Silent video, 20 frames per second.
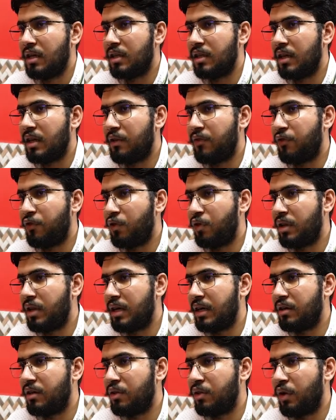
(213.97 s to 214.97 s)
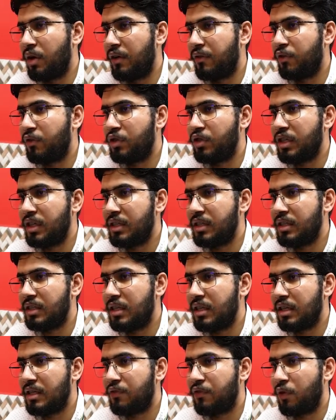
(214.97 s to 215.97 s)
then for that you have to change
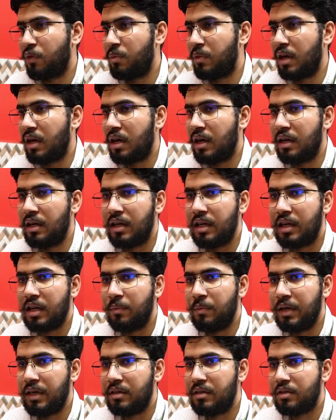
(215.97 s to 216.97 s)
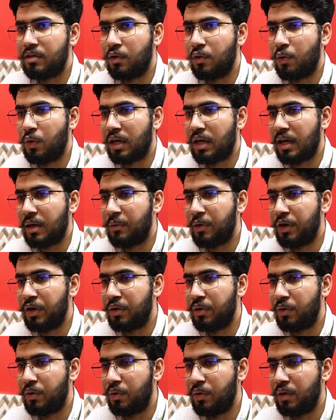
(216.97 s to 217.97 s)
this formula a little bit. So what I'm going
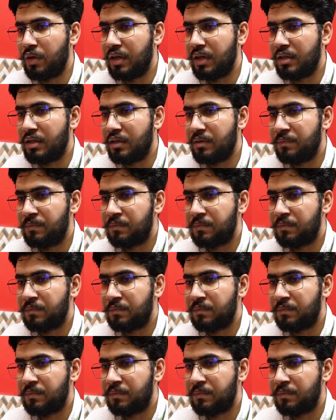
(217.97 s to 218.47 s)
to do is